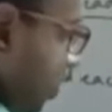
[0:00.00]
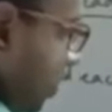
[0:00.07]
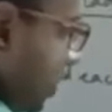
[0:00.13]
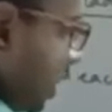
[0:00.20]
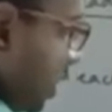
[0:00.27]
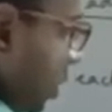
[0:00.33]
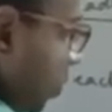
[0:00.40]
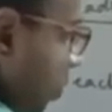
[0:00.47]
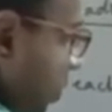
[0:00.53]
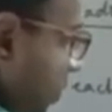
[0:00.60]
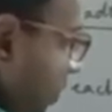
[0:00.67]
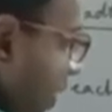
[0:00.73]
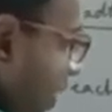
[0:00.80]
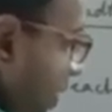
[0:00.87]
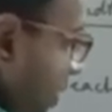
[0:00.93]
Closed
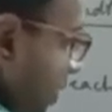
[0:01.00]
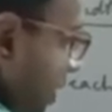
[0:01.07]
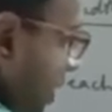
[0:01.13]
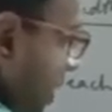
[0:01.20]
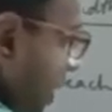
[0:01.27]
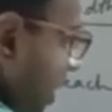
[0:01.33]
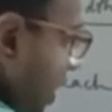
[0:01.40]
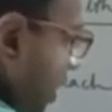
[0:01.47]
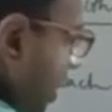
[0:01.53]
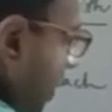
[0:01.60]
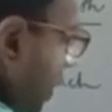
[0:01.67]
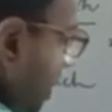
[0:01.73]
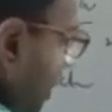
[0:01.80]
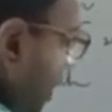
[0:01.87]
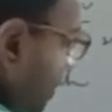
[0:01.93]
figure.
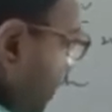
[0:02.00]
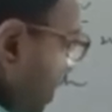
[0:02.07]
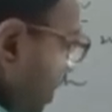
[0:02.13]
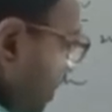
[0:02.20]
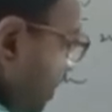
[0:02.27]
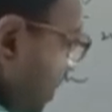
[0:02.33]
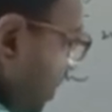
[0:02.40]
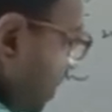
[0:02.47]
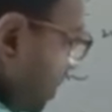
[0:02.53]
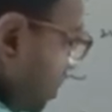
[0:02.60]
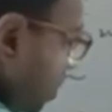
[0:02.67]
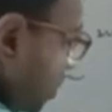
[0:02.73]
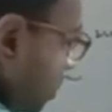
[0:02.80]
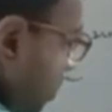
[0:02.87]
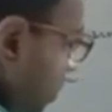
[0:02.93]
Let me consider this
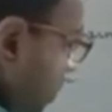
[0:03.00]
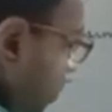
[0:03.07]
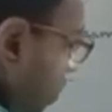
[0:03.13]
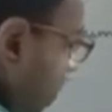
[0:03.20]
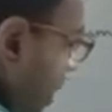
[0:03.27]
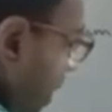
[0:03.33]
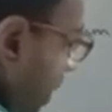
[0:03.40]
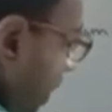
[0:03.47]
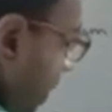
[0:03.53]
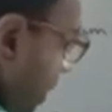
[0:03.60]
also the square.